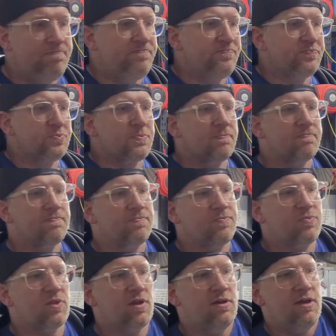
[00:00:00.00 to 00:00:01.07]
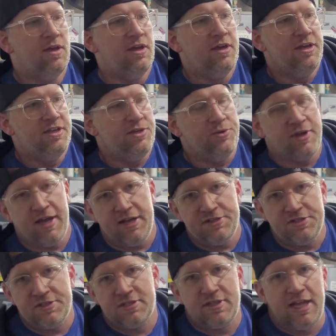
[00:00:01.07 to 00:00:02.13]
you can't
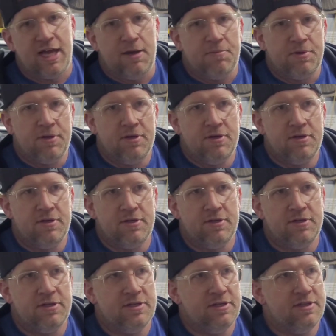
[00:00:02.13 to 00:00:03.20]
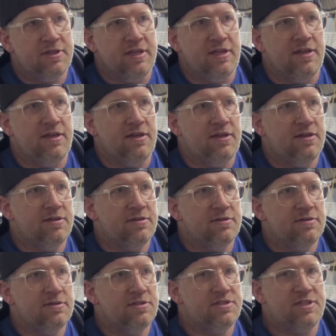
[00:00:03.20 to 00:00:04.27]
just slap the
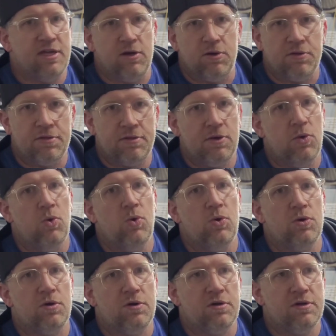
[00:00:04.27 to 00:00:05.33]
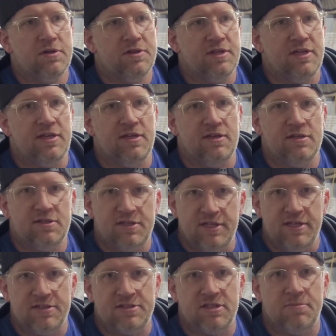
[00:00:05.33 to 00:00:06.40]
Stealth or the
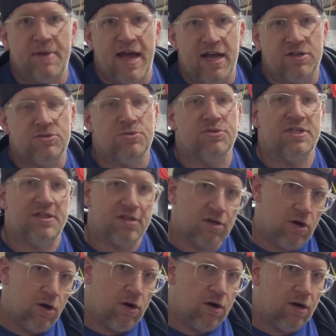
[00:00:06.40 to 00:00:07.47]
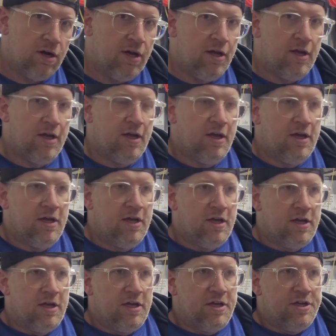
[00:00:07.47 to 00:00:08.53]
DSM axles in the car.
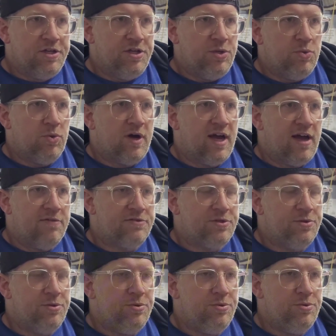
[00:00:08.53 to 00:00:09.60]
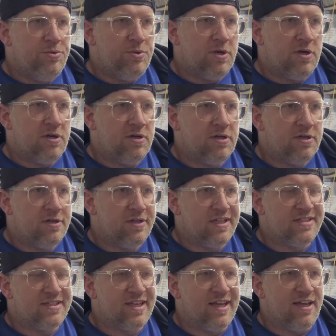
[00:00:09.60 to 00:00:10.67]
You will have to,
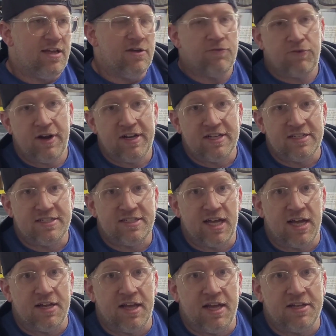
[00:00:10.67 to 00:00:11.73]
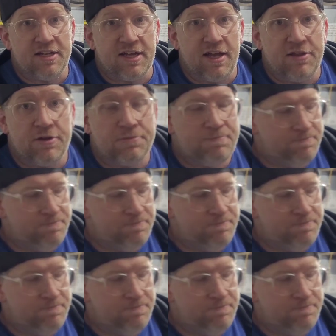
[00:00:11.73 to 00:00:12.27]
let's say, Frankenstein that together.